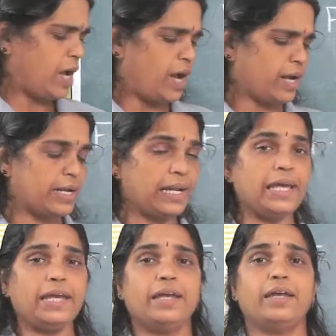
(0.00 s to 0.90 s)

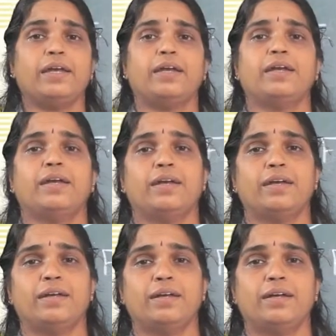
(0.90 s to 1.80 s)
Ugly.
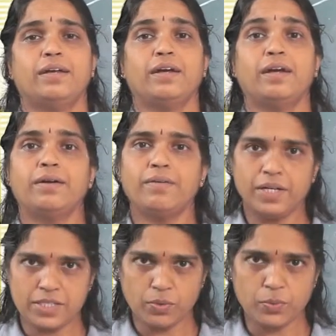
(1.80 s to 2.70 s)

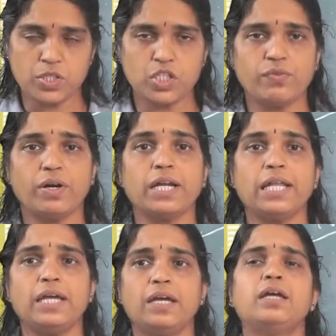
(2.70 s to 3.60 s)
What is opposite of
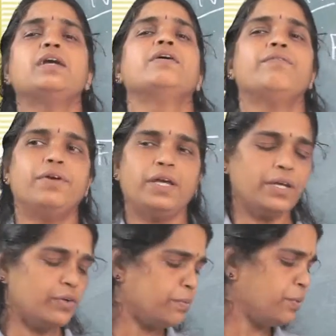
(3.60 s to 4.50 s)
ugly?
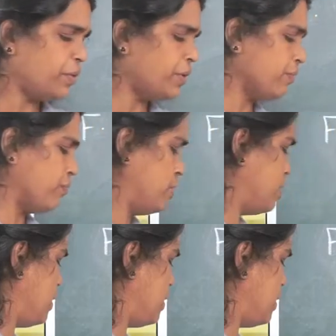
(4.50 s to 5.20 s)
Very good. Beautiful.